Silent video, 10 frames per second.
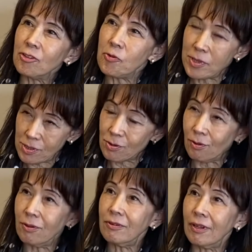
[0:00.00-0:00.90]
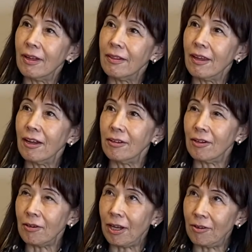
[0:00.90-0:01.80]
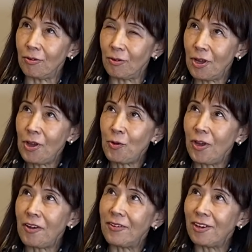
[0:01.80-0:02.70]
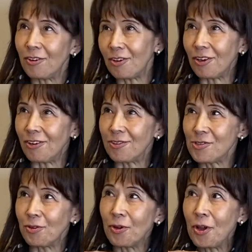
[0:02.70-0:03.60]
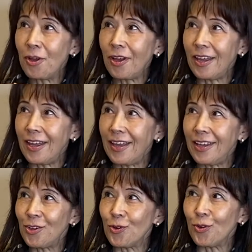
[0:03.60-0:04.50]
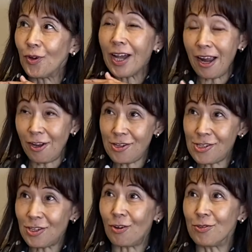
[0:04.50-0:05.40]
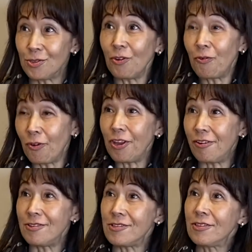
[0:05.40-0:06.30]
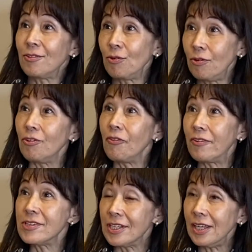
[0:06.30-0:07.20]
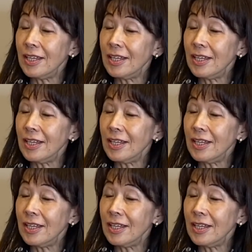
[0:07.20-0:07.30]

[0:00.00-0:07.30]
Women's school, and okay. They are. We have also a college, also 4 years university.